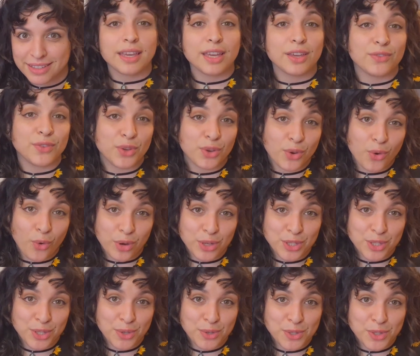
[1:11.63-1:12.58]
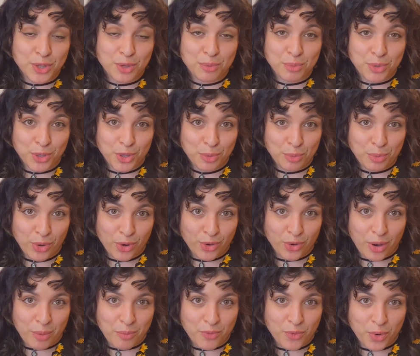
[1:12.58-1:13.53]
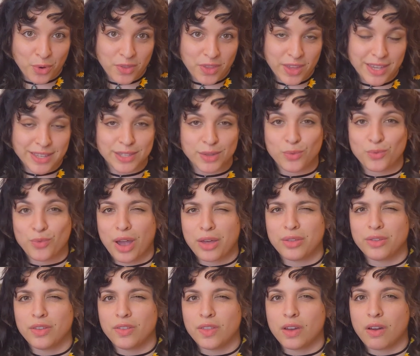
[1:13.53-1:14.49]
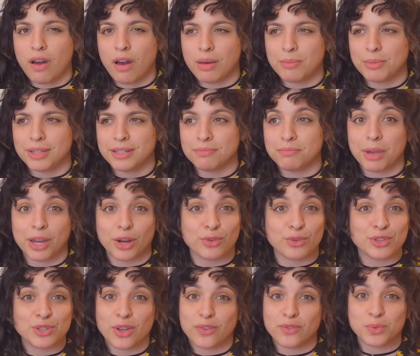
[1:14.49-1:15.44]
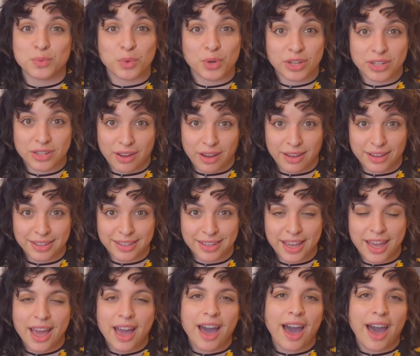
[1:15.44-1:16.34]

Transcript: If you're going to use a computer program for this, rather than the common Microsoft Word doc,